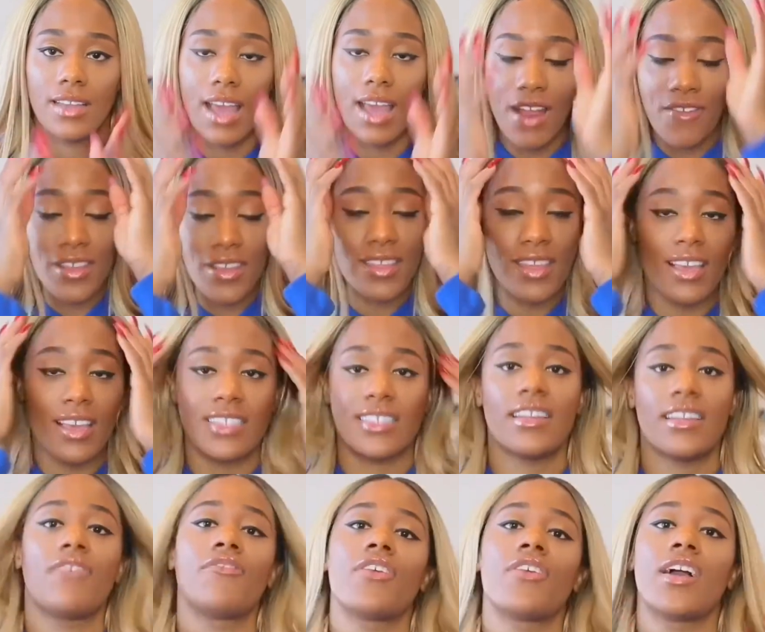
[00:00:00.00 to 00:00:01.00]
Everything is
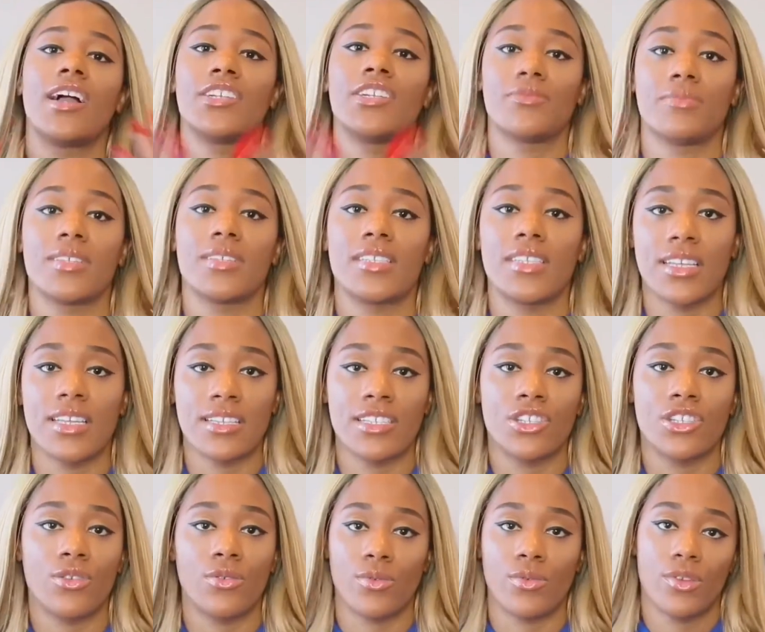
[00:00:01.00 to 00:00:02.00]
never 100%,
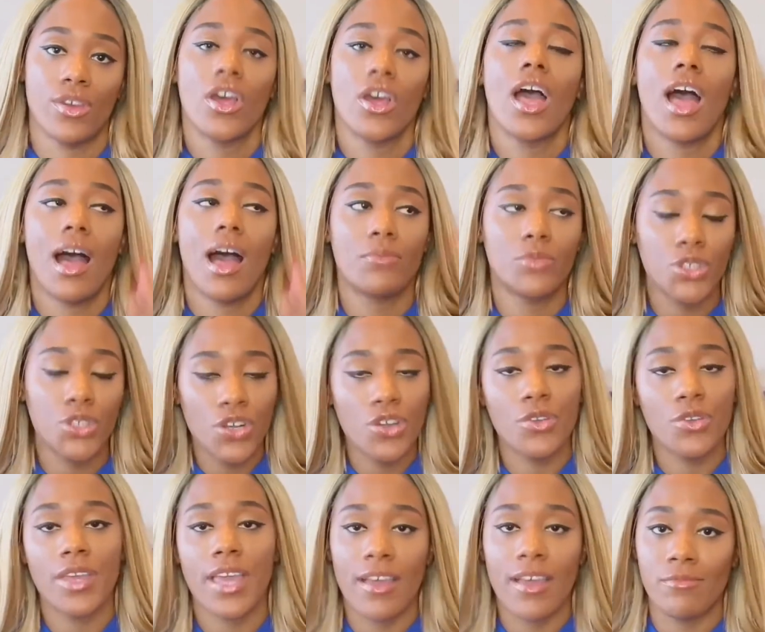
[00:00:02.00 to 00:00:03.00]
so I'm sure
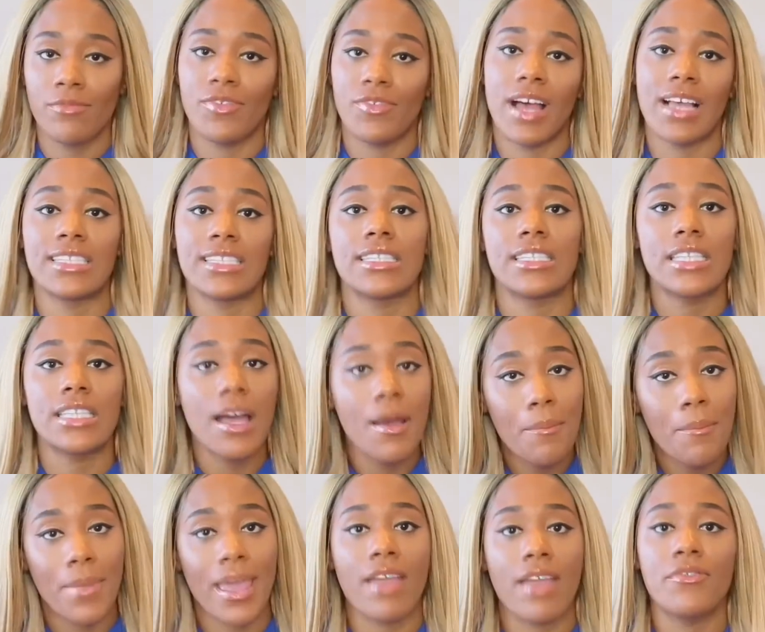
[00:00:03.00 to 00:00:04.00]
you can find
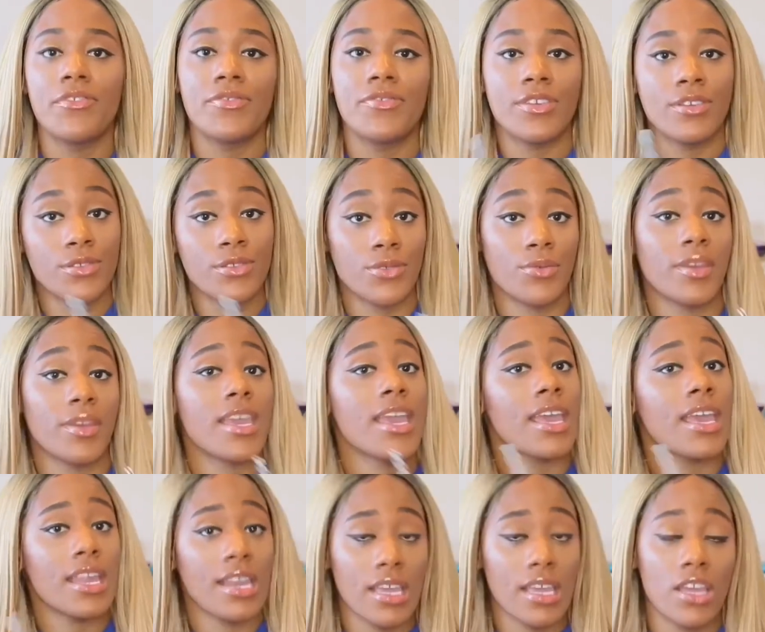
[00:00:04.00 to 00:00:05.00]
some bad reviews on
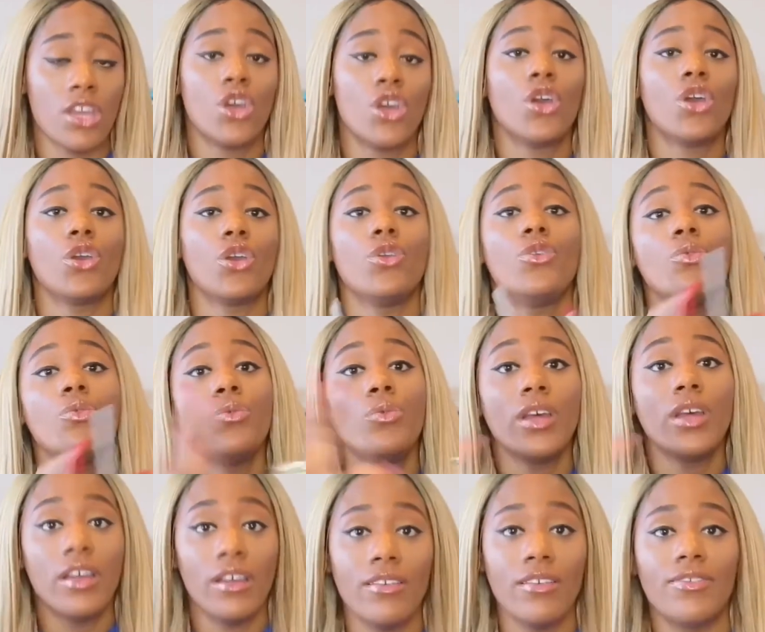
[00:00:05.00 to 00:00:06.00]
Canon. You
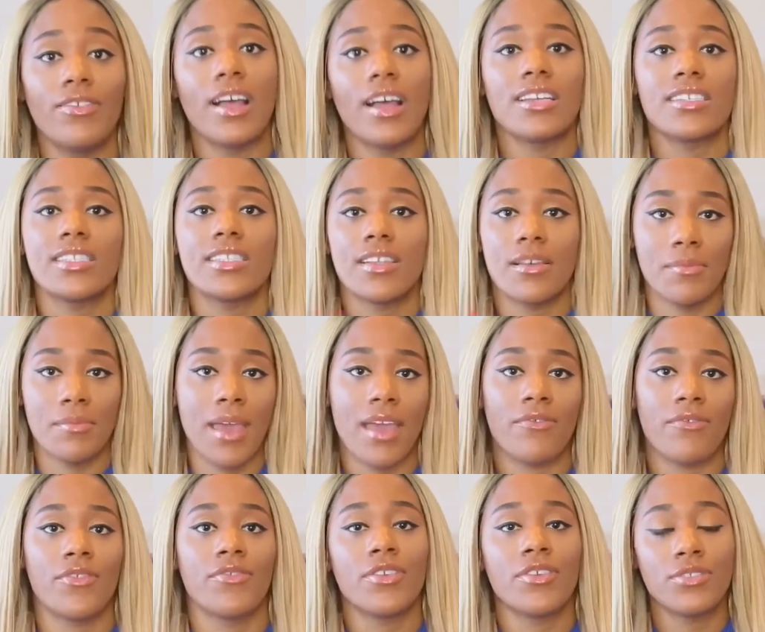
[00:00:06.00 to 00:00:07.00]
will find some
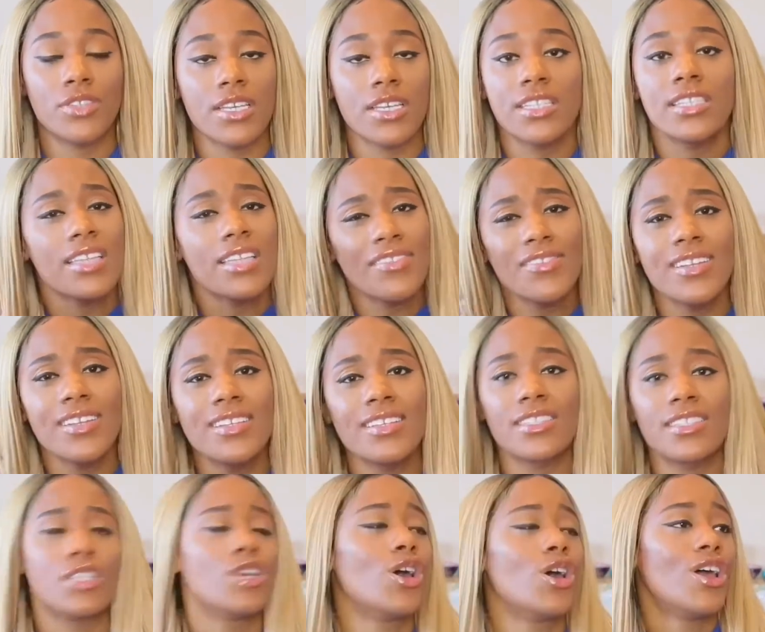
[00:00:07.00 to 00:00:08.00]
bad reviews because nothing is